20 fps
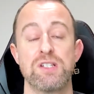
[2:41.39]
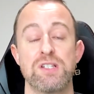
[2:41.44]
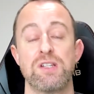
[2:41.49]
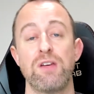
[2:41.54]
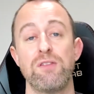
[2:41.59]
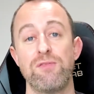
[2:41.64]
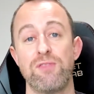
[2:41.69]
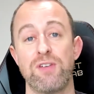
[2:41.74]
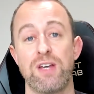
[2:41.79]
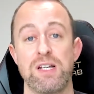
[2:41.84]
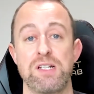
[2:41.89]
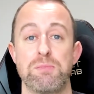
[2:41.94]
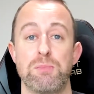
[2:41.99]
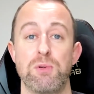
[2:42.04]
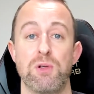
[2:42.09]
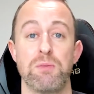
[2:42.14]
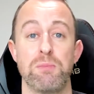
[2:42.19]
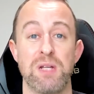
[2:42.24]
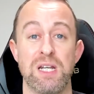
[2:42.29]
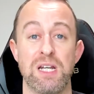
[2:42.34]
don't forget to
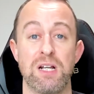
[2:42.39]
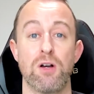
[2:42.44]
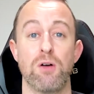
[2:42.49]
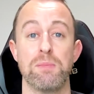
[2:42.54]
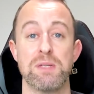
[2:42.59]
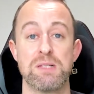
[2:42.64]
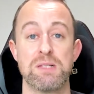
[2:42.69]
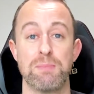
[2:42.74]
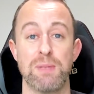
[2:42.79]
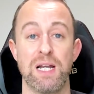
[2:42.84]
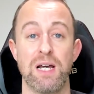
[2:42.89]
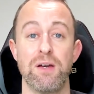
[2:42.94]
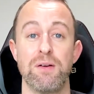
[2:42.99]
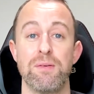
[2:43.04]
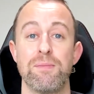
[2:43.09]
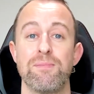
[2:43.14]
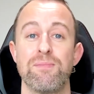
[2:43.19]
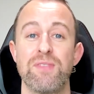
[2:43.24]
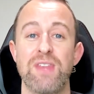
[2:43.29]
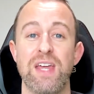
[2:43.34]
put them in the comments below.
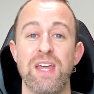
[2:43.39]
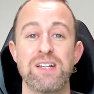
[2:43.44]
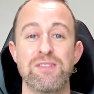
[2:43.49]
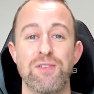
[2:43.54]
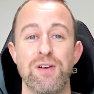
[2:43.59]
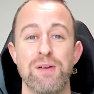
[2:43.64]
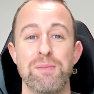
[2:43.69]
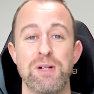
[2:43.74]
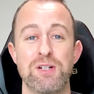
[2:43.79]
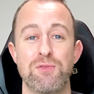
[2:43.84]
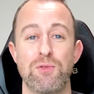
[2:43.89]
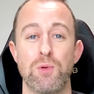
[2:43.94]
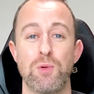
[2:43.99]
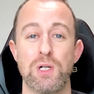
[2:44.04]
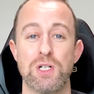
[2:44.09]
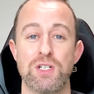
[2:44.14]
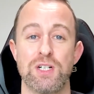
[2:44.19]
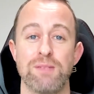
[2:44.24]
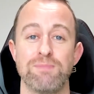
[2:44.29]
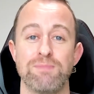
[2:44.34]
Thanks very much for
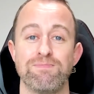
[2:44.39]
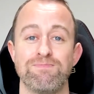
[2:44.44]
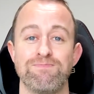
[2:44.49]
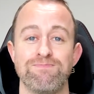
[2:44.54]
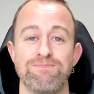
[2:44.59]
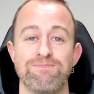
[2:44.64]
watching.